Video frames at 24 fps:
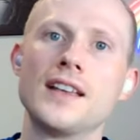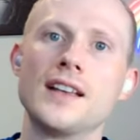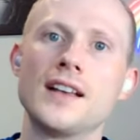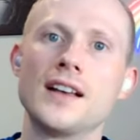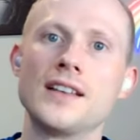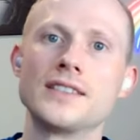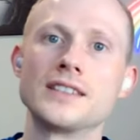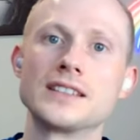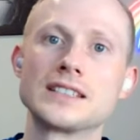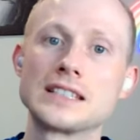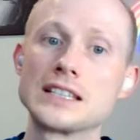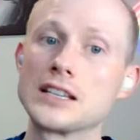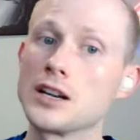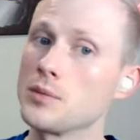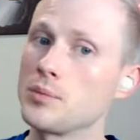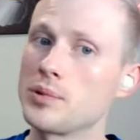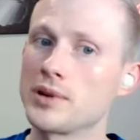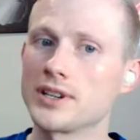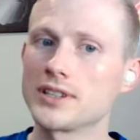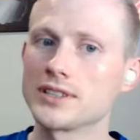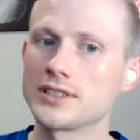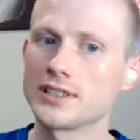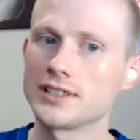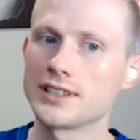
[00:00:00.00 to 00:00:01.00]
this little
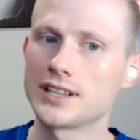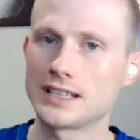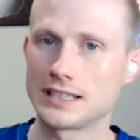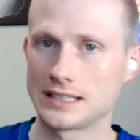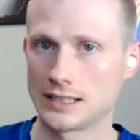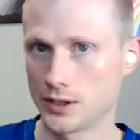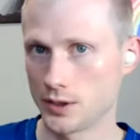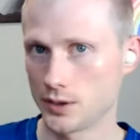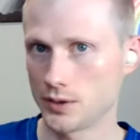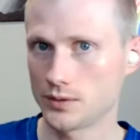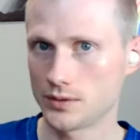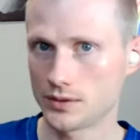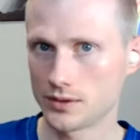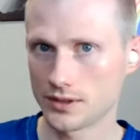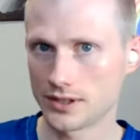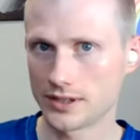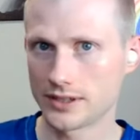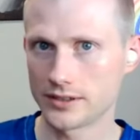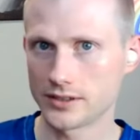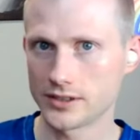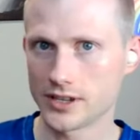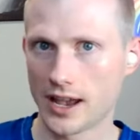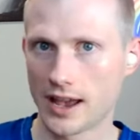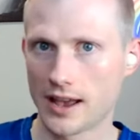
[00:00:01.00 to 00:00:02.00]
person that's you, your
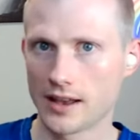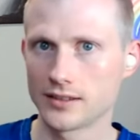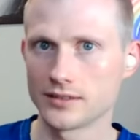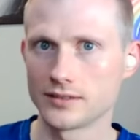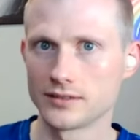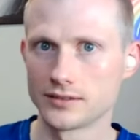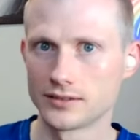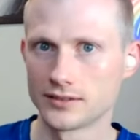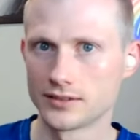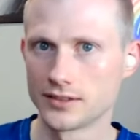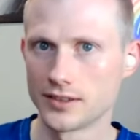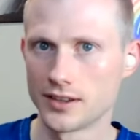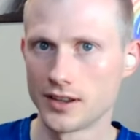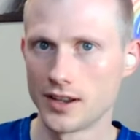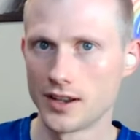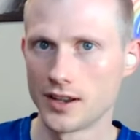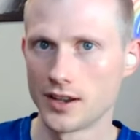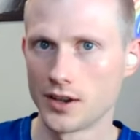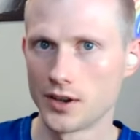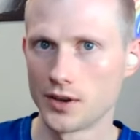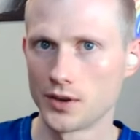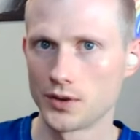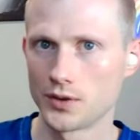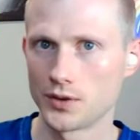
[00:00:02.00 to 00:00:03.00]
inner child,
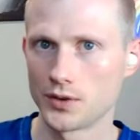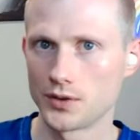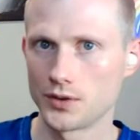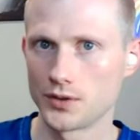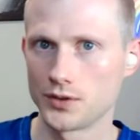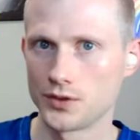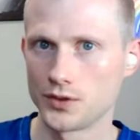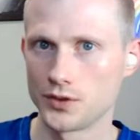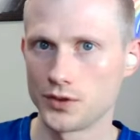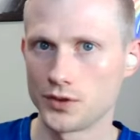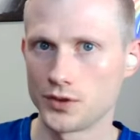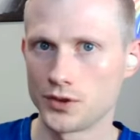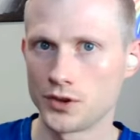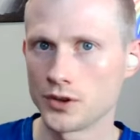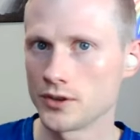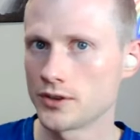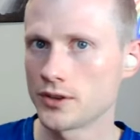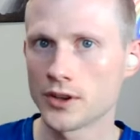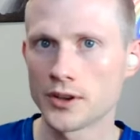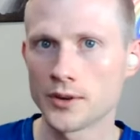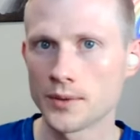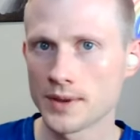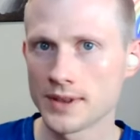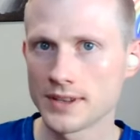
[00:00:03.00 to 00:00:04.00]
you're the
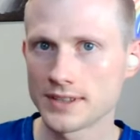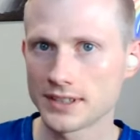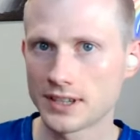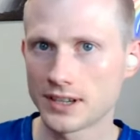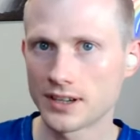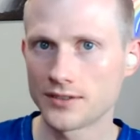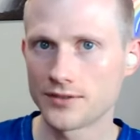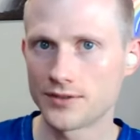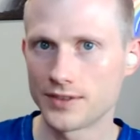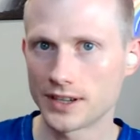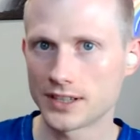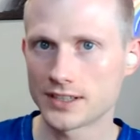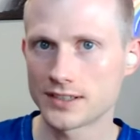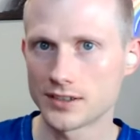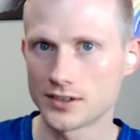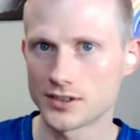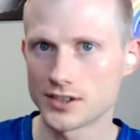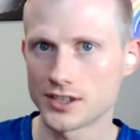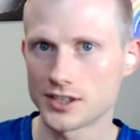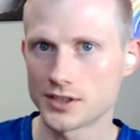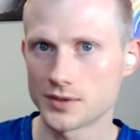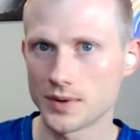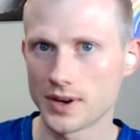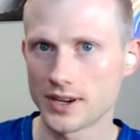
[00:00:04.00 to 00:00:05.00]
only one that's going to fix their
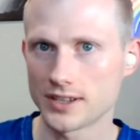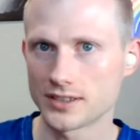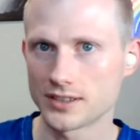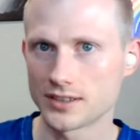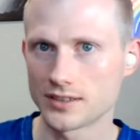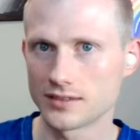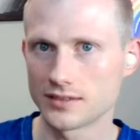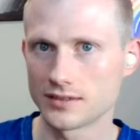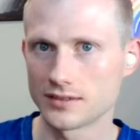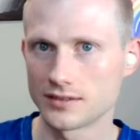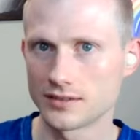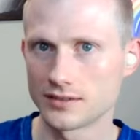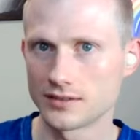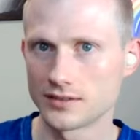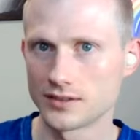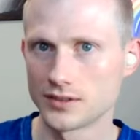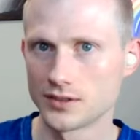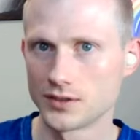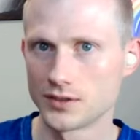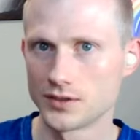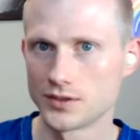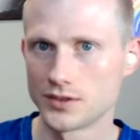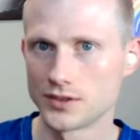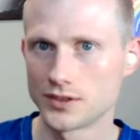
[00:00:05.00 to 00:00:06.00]
situation.
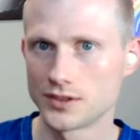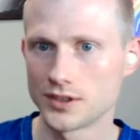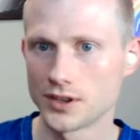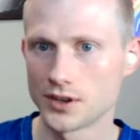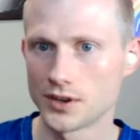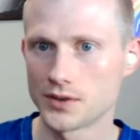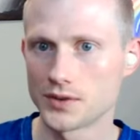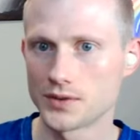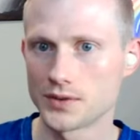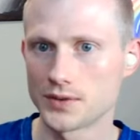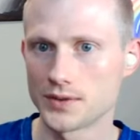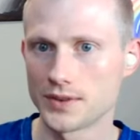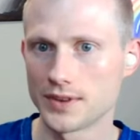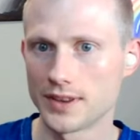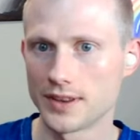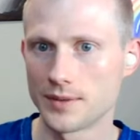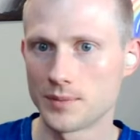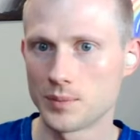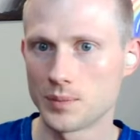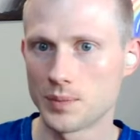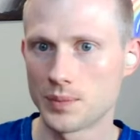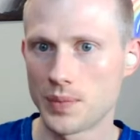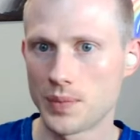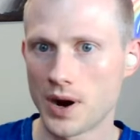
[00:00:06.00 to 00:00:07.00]
So
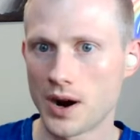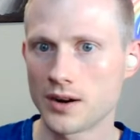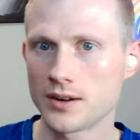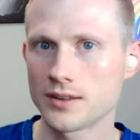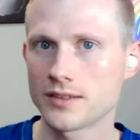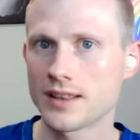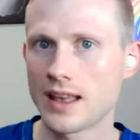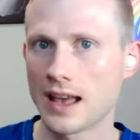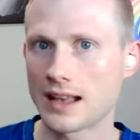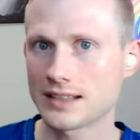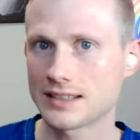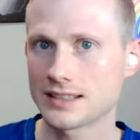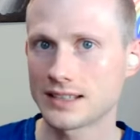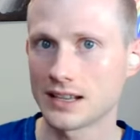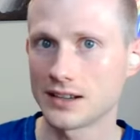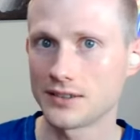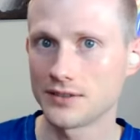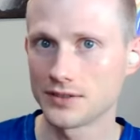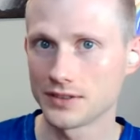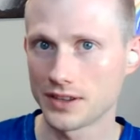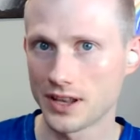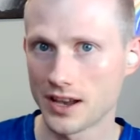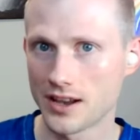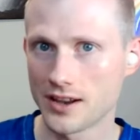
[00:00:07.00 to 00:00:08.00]
part of that
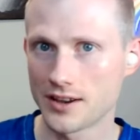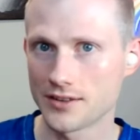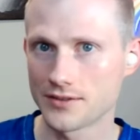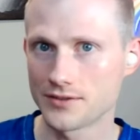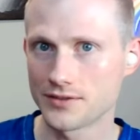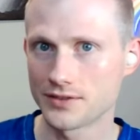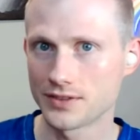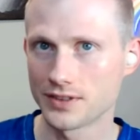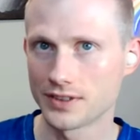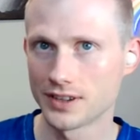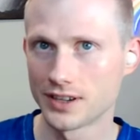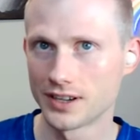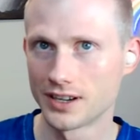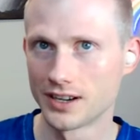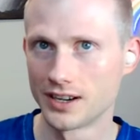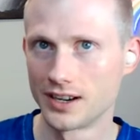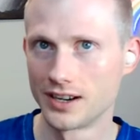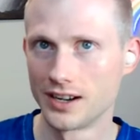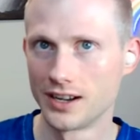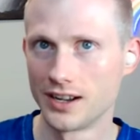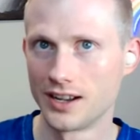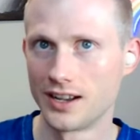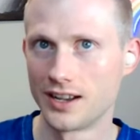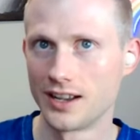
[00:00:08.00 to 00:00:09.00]
self-love
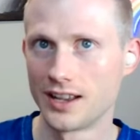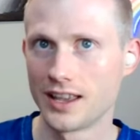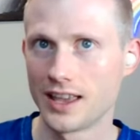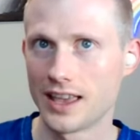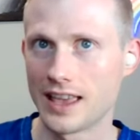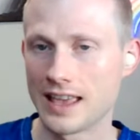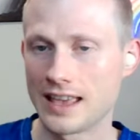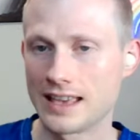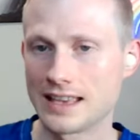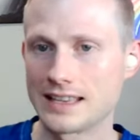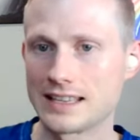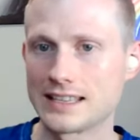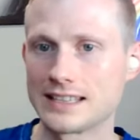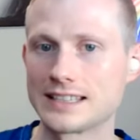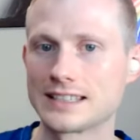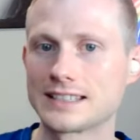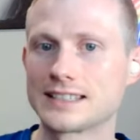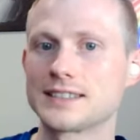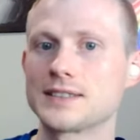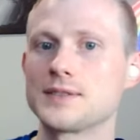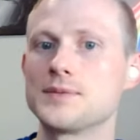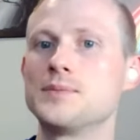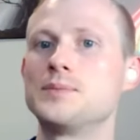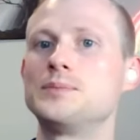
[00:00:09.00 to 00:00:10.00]

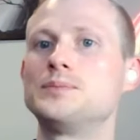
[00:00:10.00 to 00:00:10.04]
is,